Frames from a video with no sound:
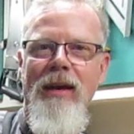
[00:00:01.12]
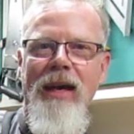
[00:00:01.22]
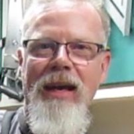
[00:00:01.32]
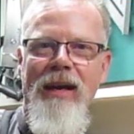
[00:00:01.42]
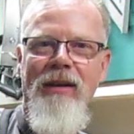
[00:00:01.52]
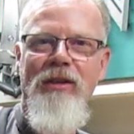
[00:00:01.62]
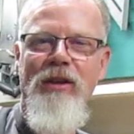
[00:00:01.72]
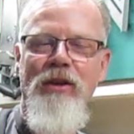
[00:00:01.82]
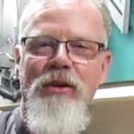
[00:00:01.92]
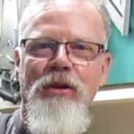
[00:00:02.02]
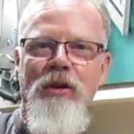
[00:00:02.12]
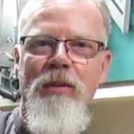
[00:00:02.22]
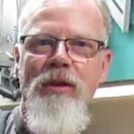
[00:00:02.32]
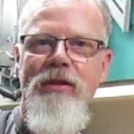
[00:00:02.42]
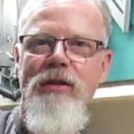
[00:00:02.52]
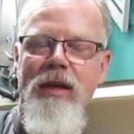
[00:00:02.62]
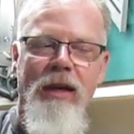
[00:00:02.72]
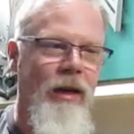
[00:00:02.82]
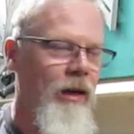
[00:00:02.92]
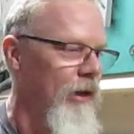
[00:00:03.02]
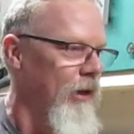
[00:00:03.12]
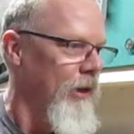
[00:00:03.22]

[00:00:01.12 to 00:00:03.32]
Hey out there YouTubers, uh,